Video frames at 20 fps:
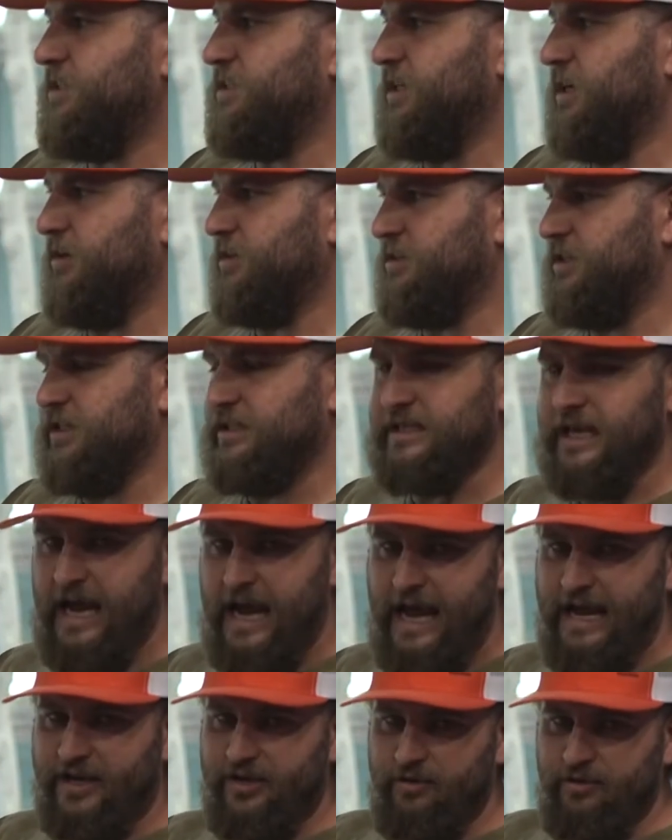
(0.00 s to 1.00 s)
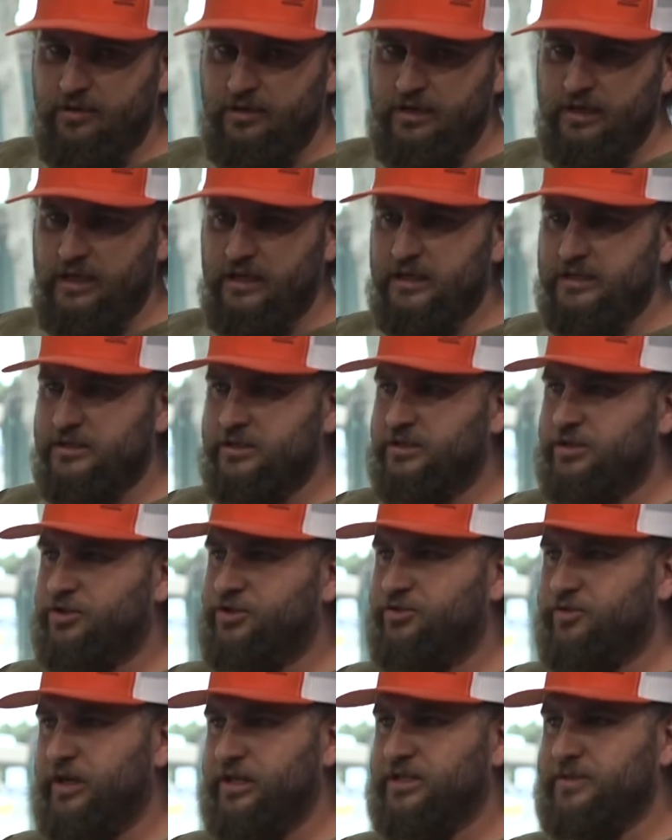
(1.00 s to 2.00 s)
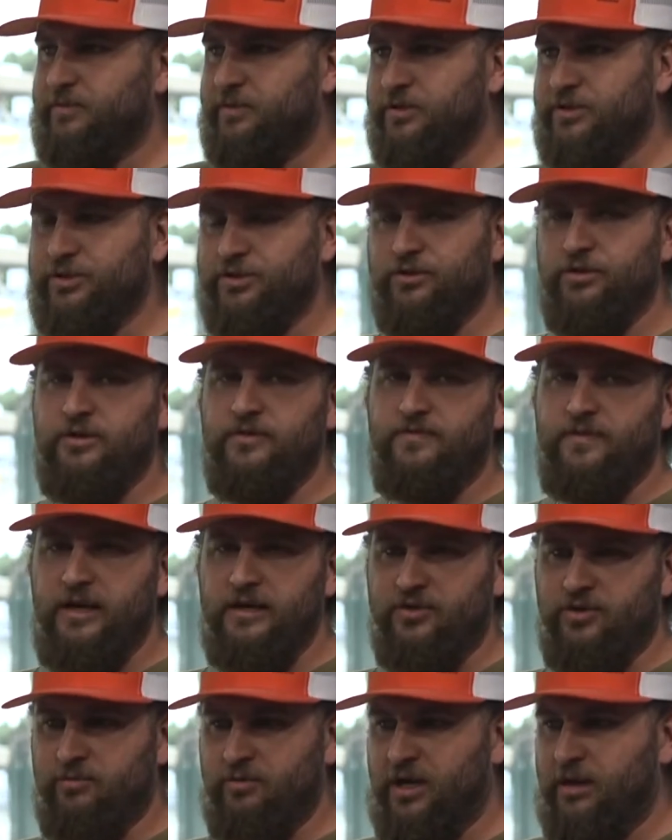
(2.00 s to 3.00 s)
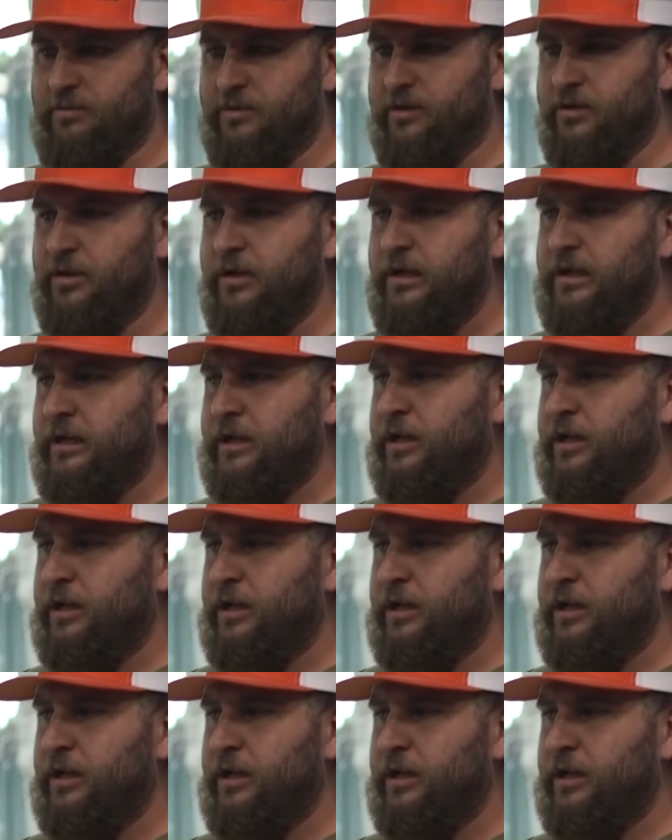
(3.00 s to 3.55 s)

Celsius accurately, and this is a traceable certified thermometer.